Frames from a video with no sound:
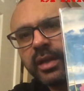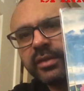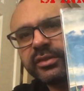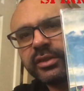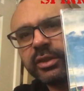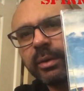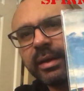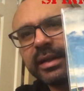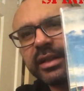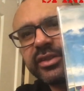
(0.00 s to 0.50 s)

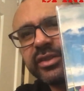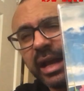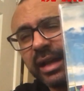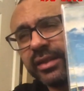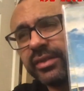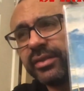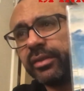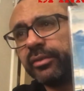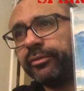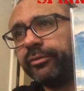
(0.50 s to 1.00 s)
So quite a
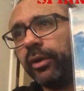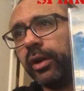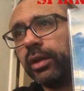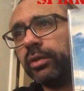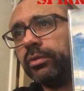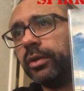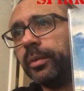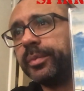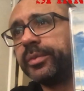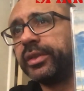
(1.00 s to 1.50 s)
challenging
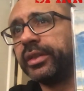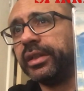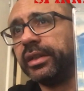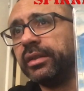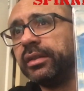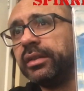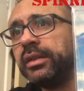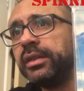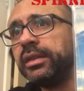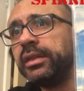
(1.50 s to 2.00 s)
follow-up
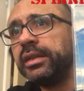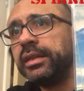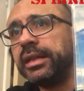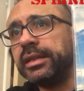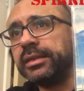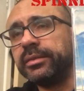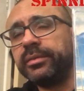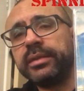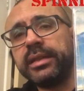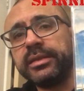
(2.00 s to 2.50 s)
to
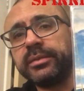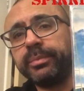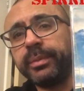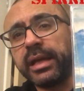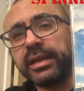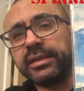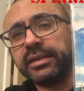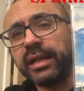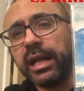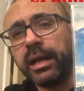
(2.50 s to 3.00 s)
his
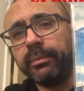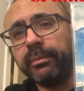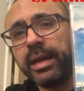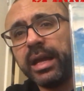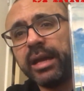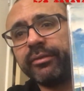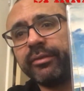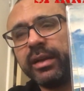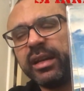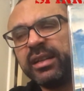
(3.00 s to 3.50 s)
biggest album
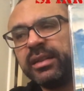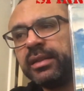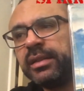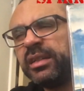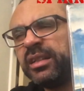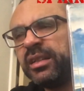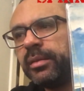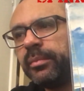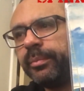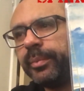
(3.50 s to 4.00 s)
ever.
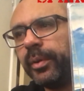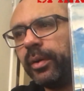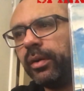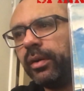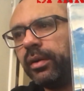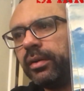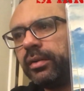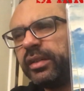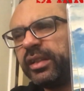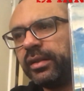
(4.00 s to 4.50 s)

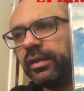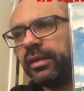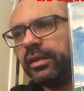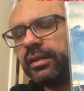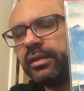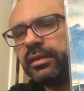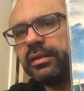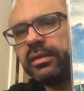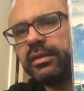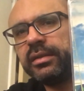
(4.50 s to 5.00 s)
But
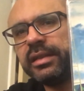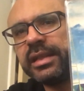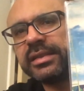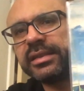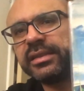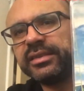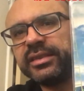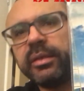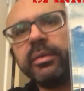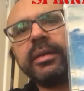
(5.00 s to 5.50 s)

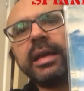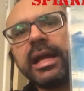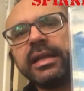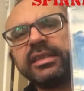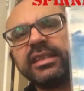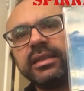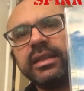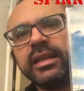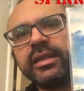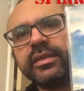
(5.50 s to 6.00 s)
listen to in
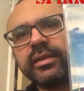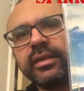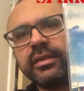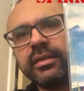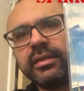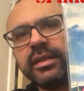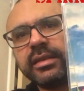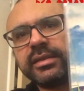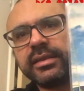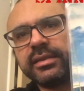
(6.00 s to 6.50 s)

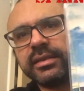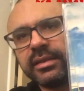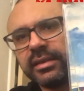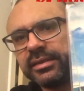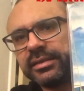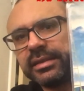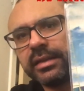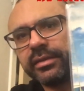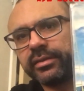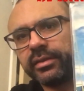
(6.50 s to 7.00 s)
isolation, this is an
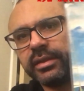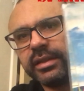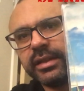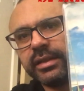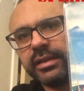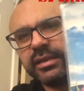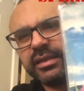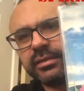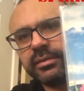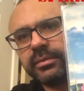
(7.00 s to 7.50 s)
essential
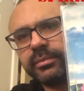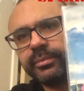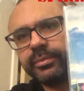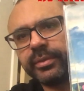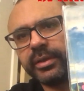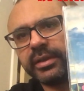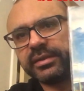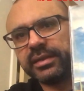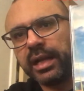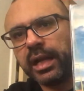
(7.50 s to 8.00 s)
80s
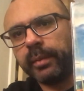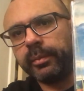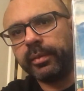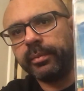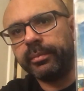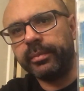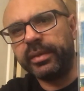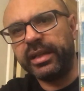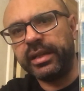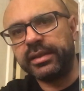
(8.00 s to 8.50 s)
Prince
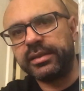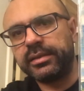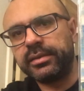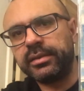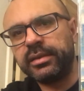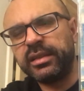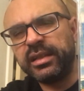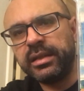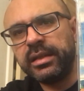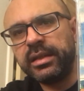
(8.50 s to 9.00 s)
album. It's